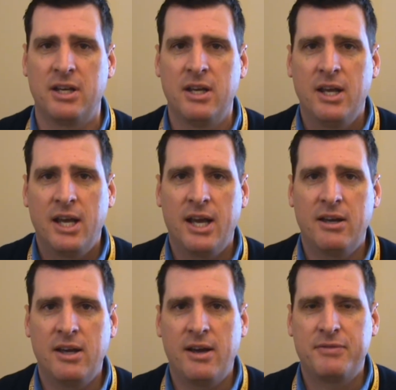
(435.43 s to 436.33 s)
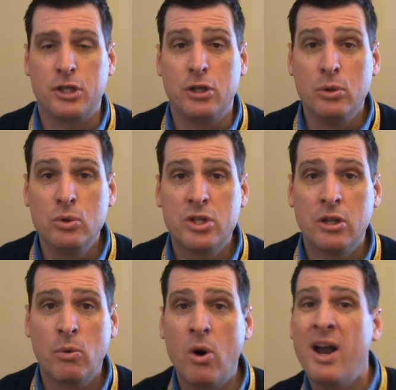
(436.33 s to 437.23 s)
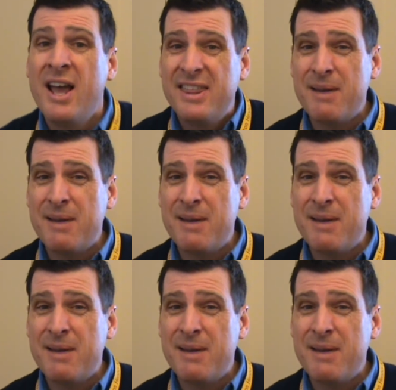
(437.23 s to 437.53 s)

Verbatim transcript: to ha have to use in the war.